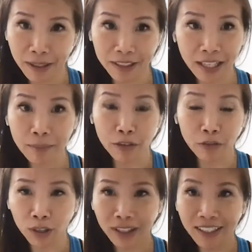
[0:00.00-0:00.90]
by the time you're
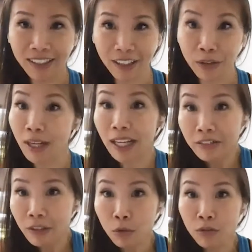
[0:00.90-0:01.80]
40, then you can't
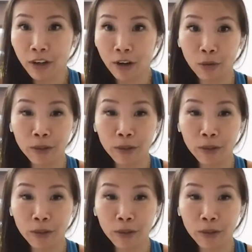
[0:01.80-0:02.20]
even move at all.